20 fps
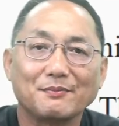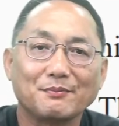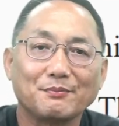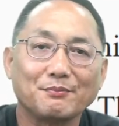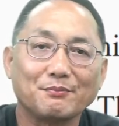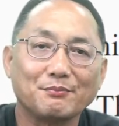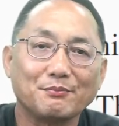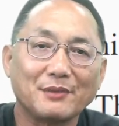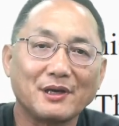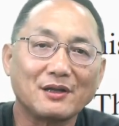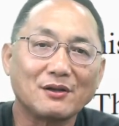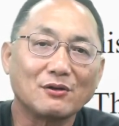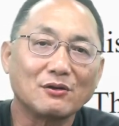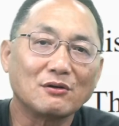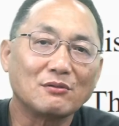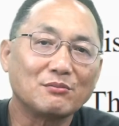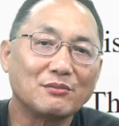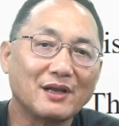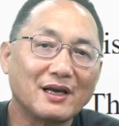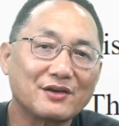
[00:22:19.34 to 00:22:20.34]
May the
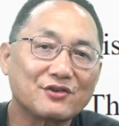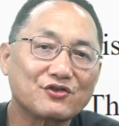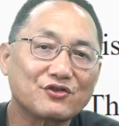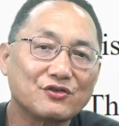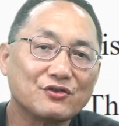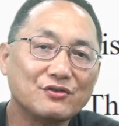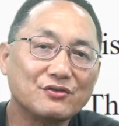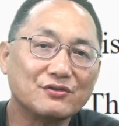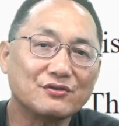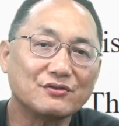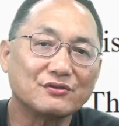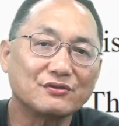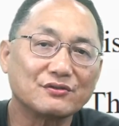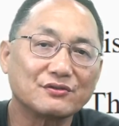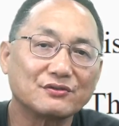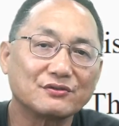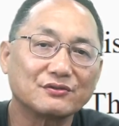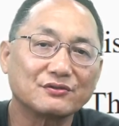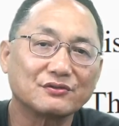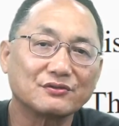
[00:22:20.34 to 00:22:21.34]
Lord bless you.
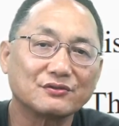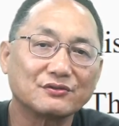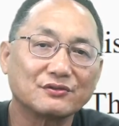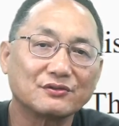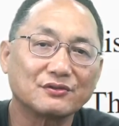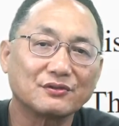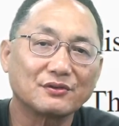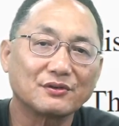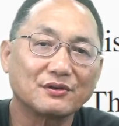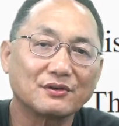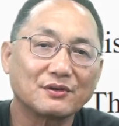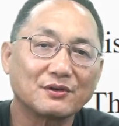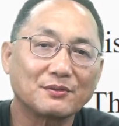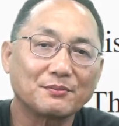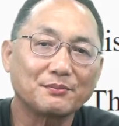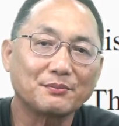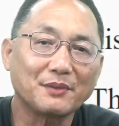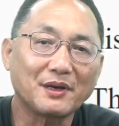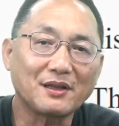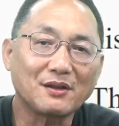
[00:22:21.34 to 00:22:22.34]

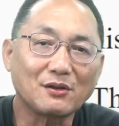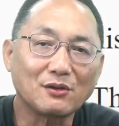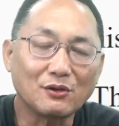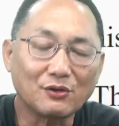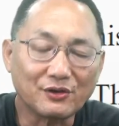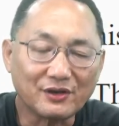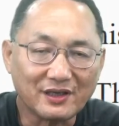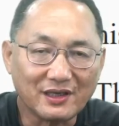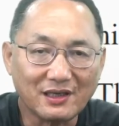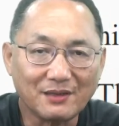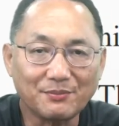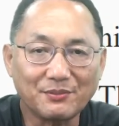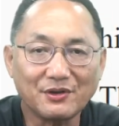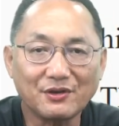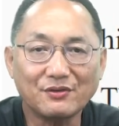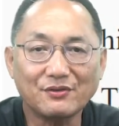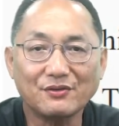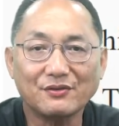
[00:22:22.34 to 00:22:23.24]
May the Lord keep you.